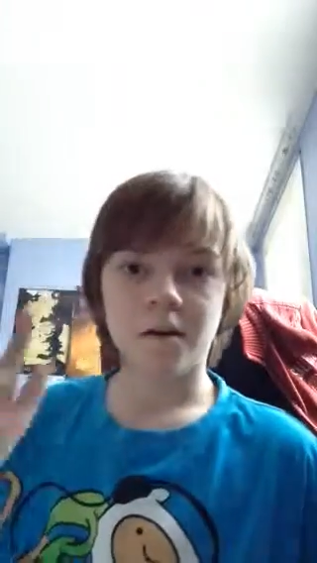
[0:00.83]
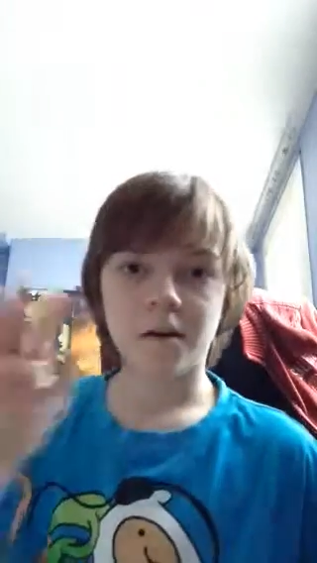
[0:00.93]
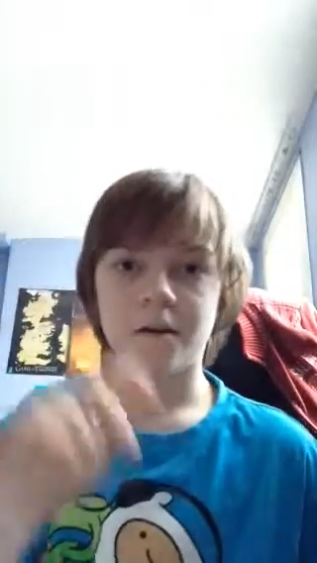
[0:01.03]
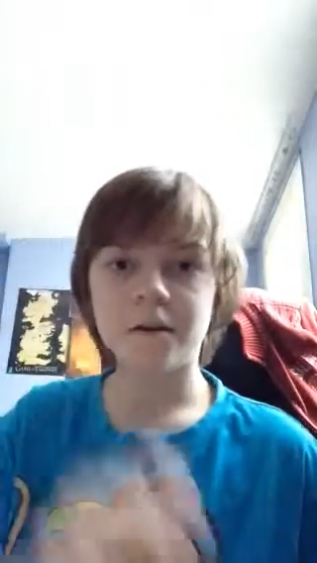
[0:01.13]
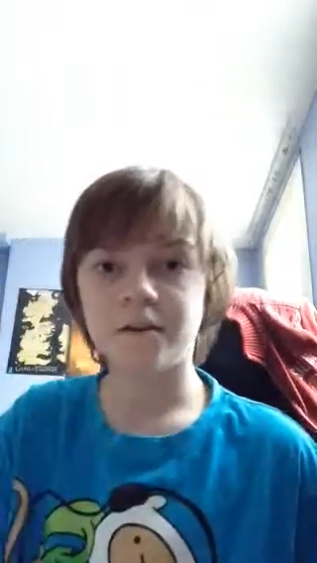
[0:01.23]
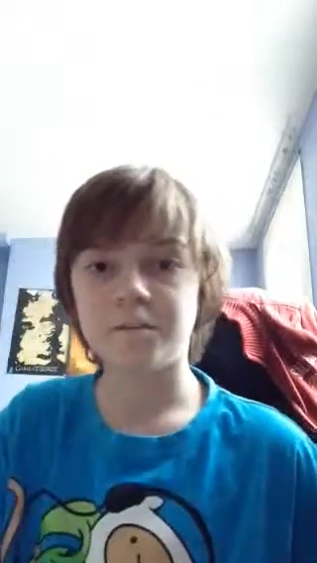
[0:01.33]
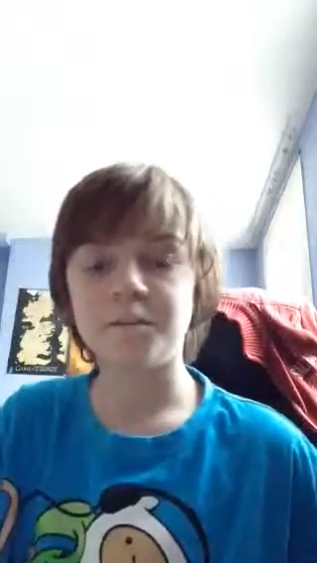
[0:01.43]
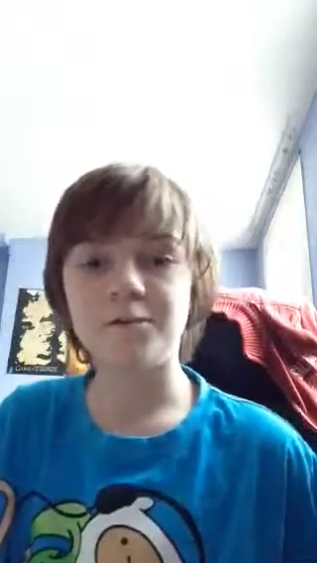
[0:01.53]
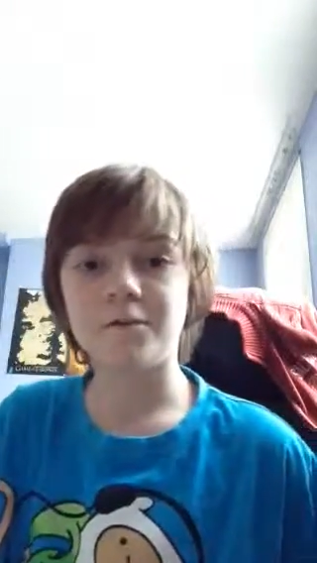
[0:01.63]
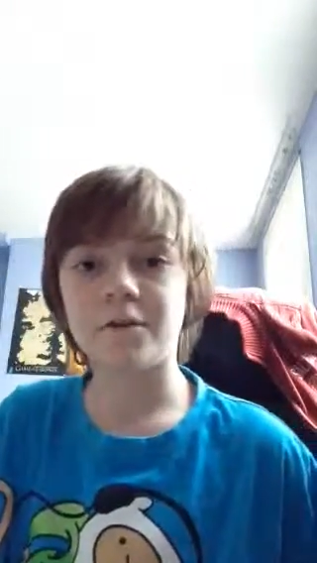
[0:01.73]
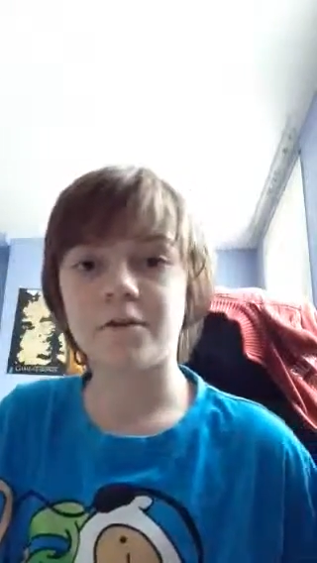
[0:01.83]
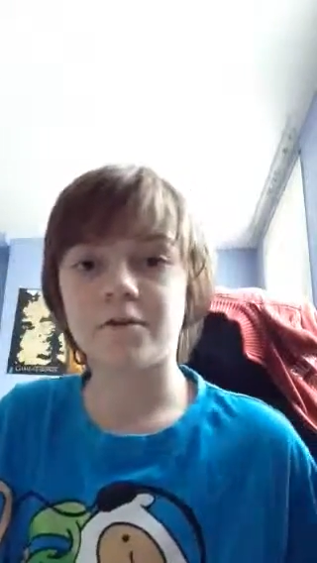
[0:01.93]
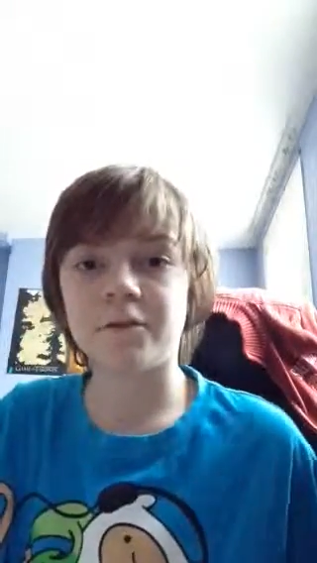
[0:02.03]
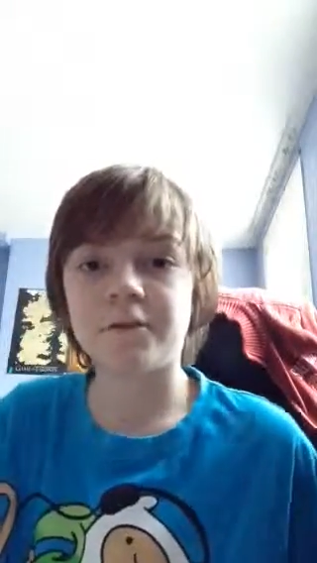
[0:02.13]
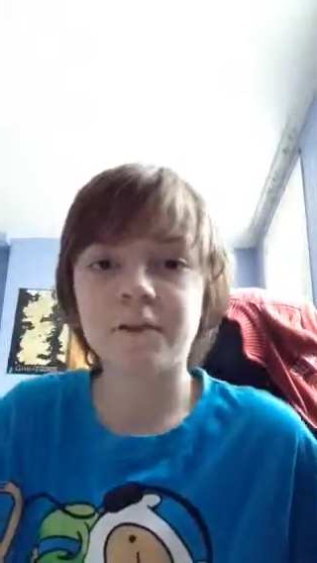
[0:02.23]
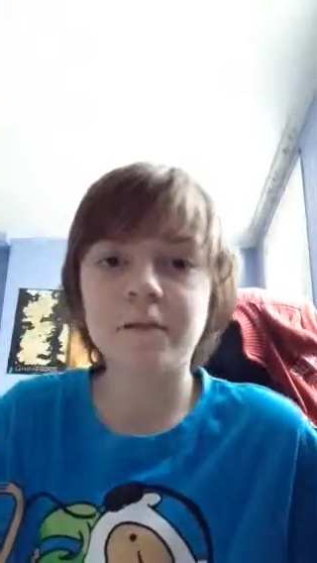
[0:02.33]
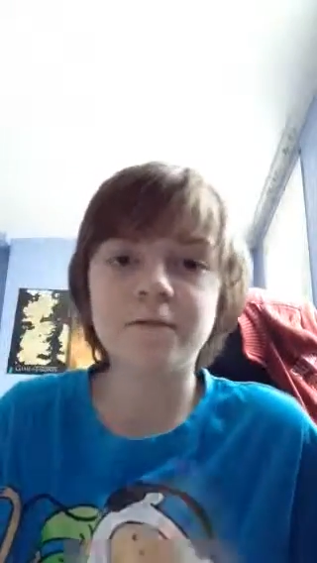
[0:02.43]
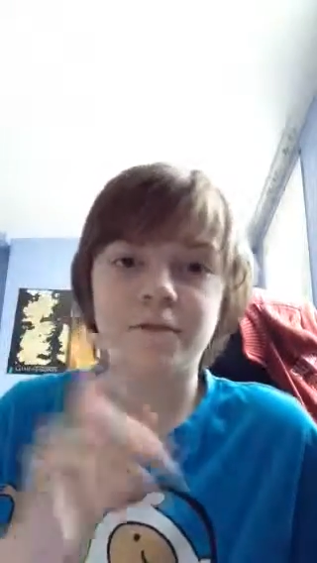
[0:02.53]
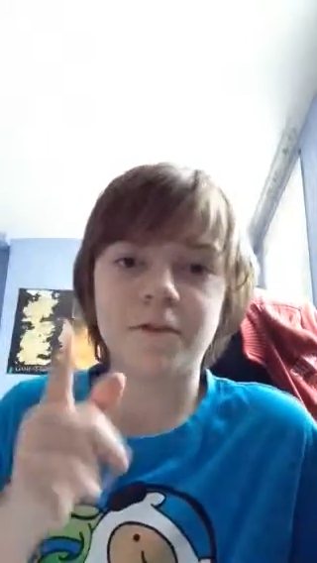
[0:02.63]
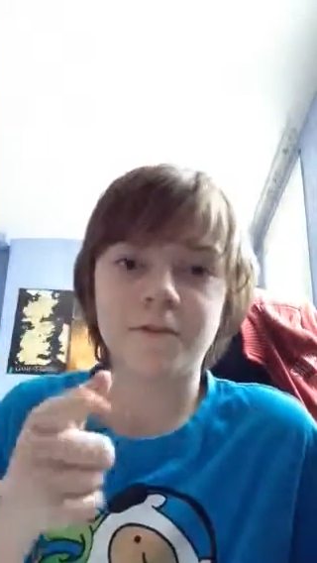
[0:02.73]
Hey guys, it's me Paul Carter 360
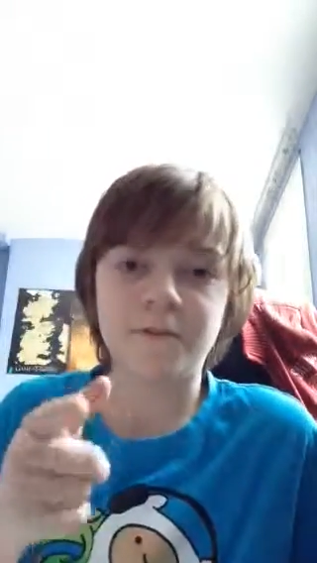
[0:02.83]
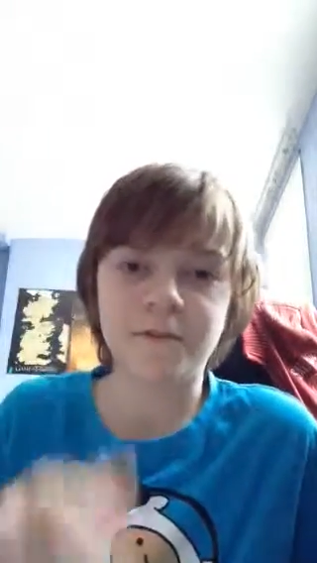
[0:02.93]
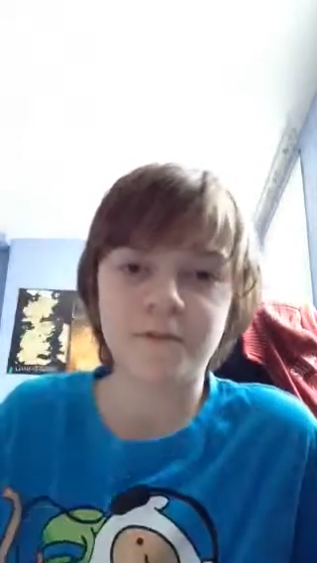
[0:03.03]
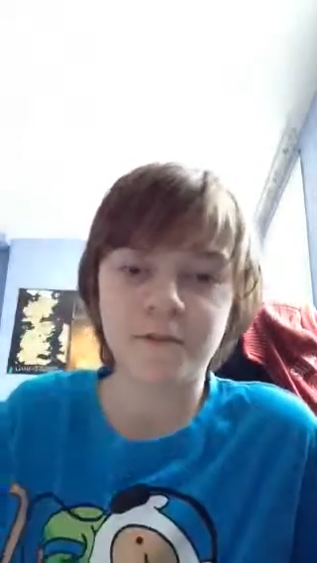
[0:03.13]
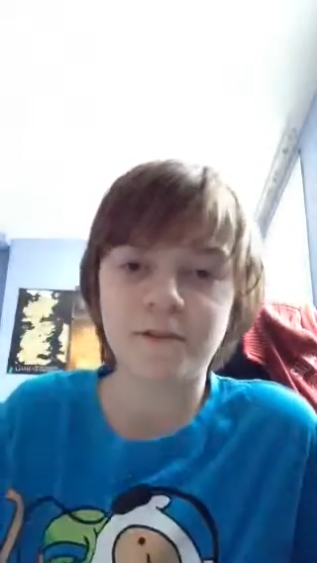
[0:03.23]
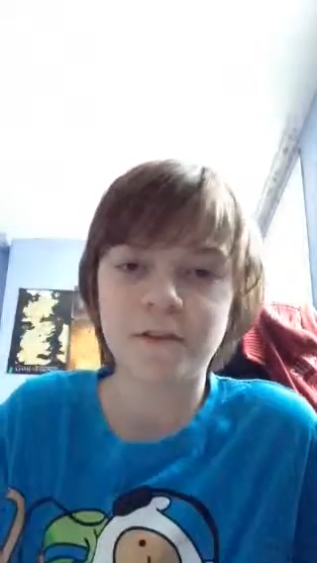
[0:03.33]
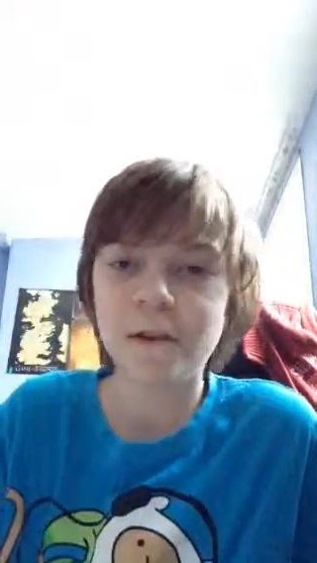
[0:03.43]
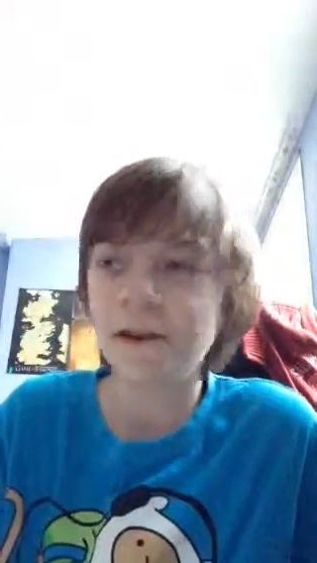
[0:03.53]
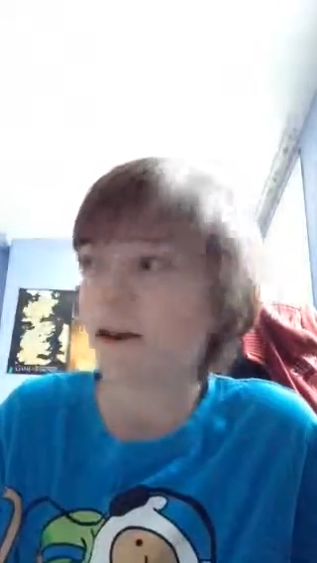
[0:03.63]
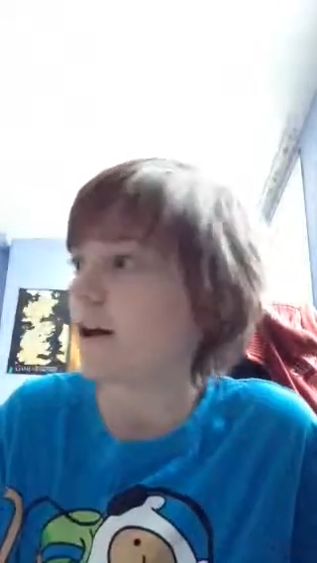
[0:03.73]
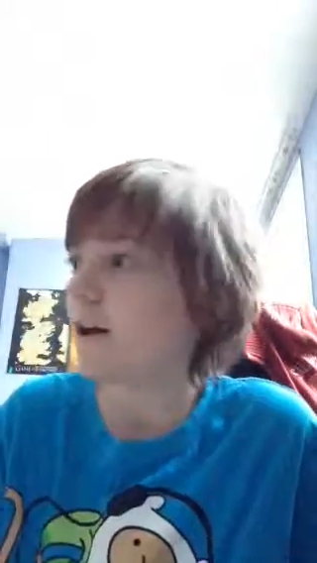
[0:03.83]
with another video for you today,